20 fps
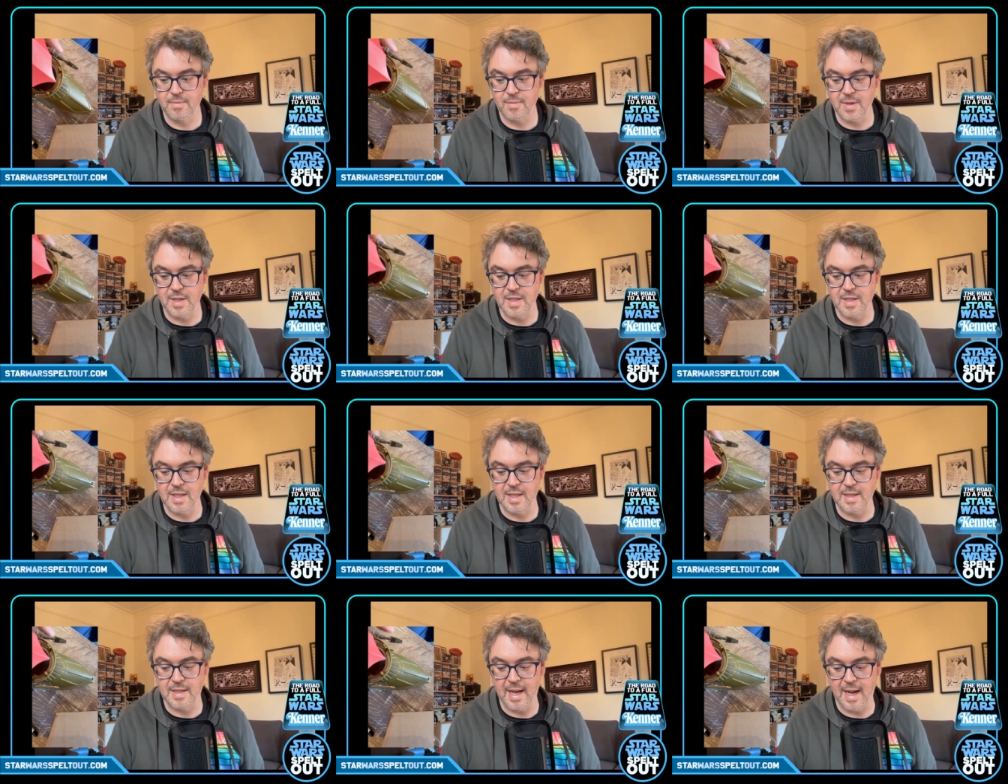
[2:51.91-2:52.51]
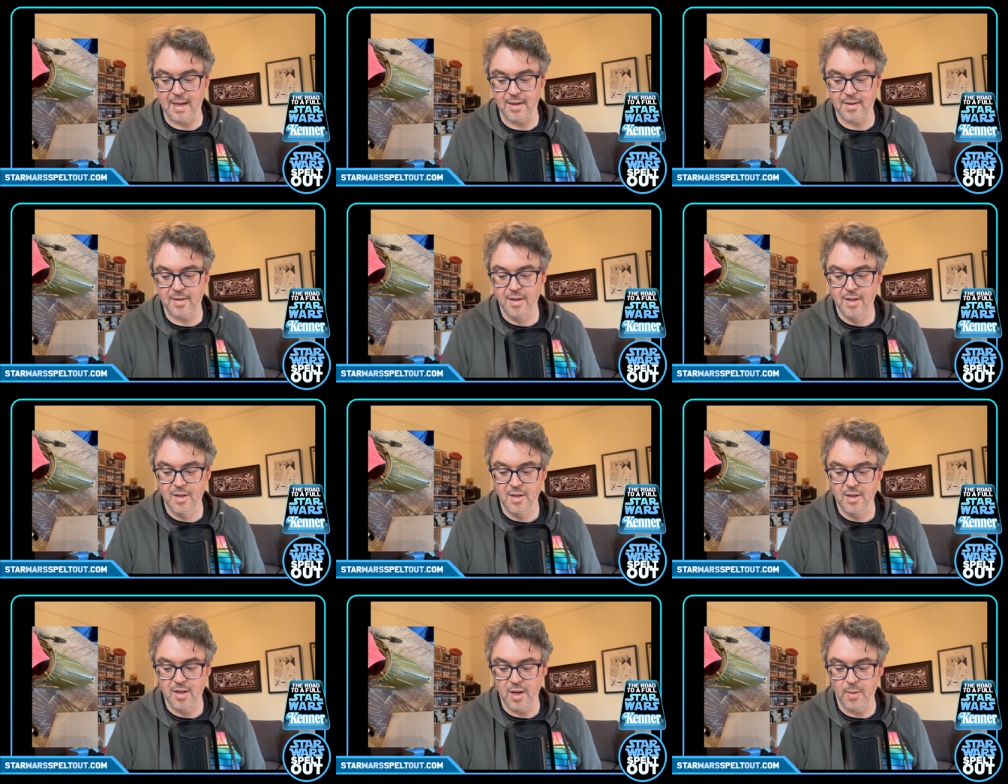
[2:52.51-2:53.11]
is intact.
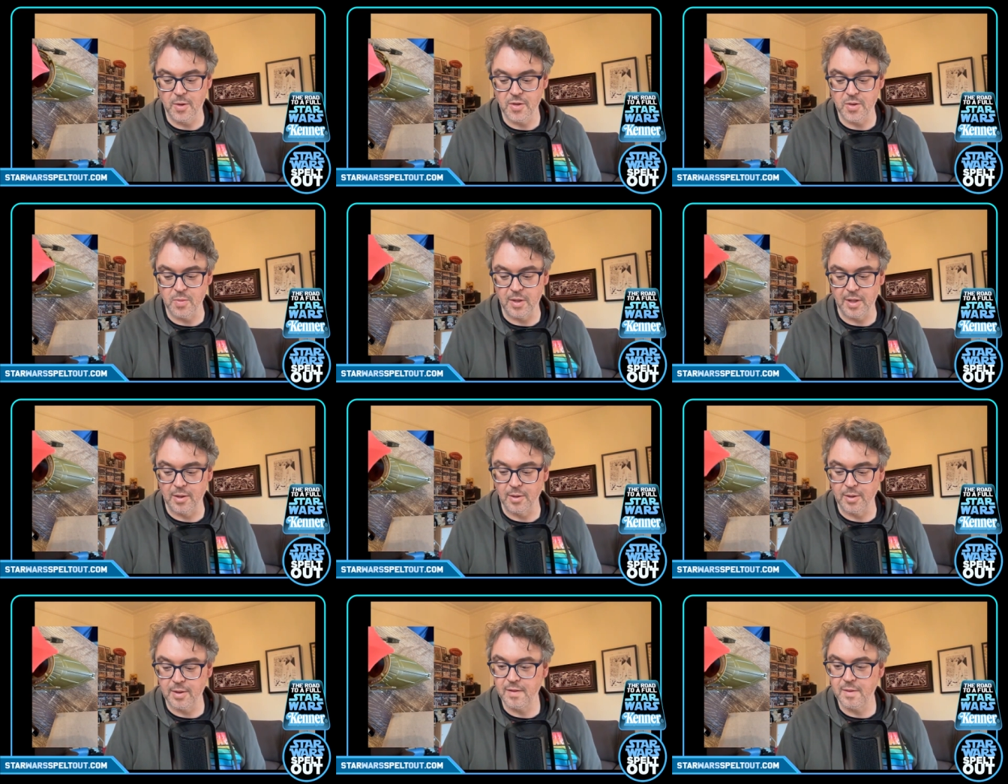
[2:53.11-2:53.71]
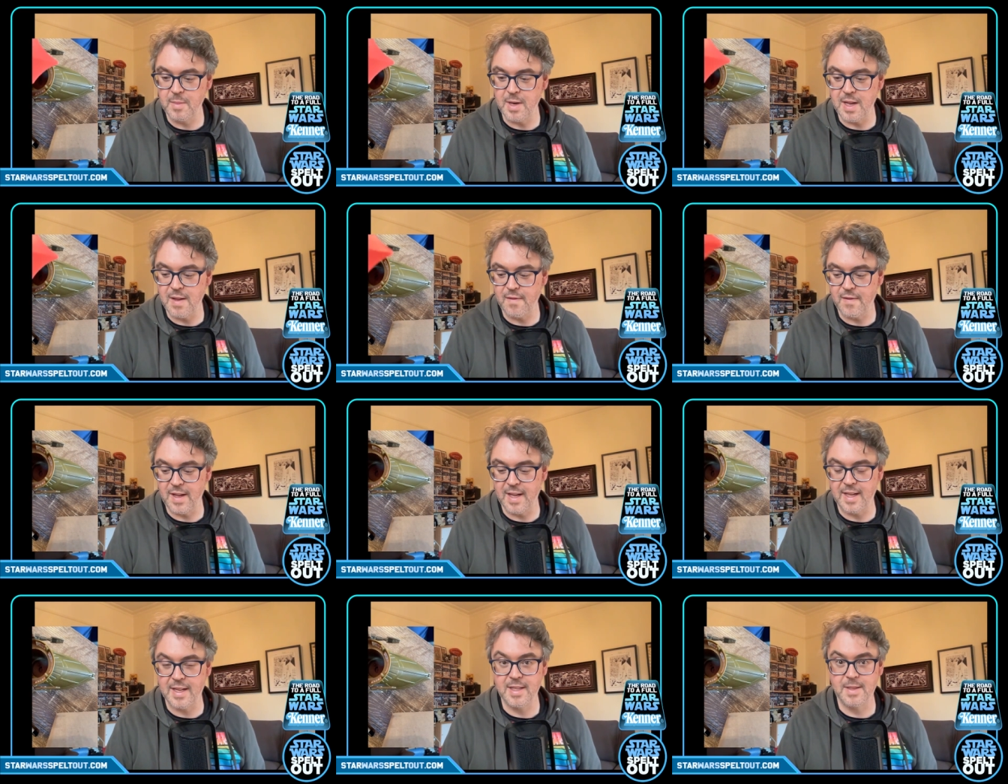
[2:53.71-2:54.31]
I wasn't really looking for
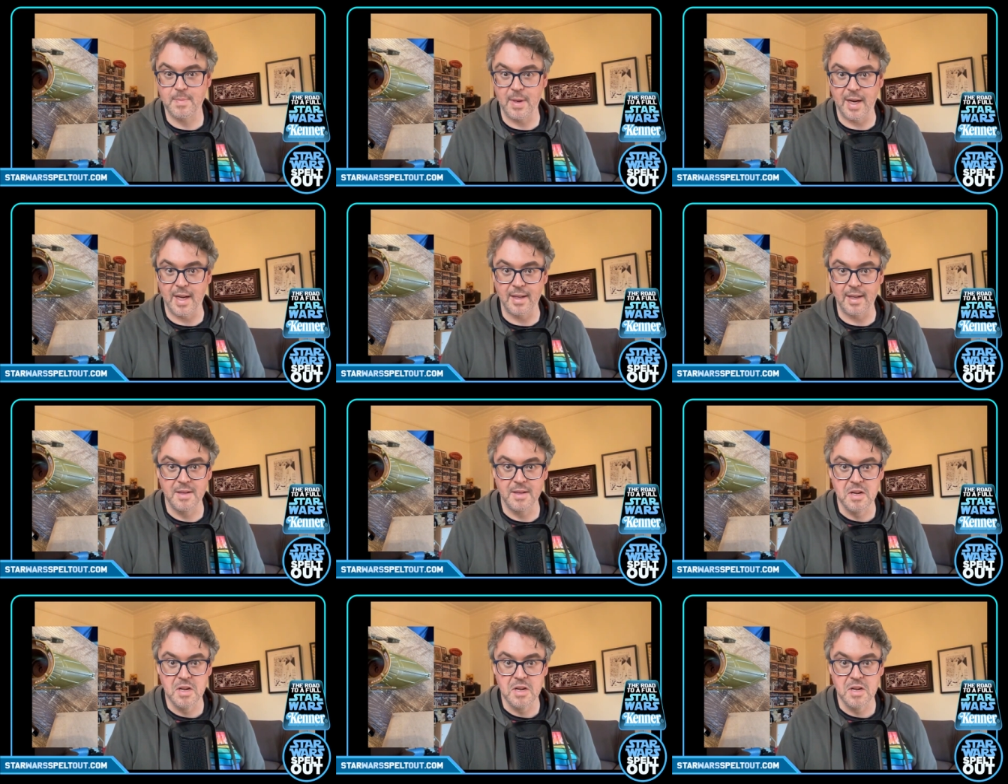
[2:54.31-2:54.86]
minifigs, but